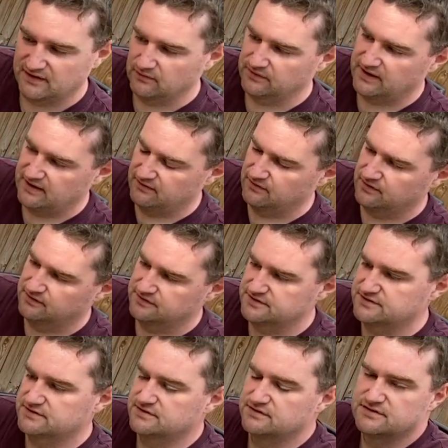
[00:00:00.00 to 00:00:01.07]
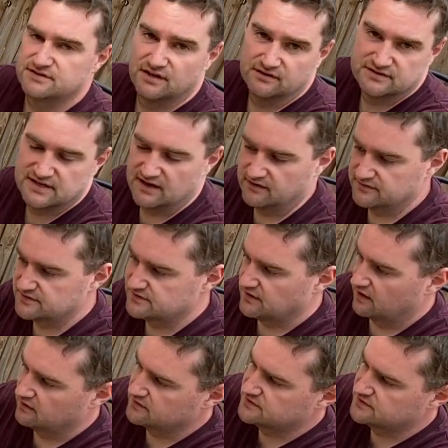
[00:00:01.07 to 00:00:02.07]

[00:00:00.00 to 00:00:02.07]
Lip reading: on here are going to start to get unstuck.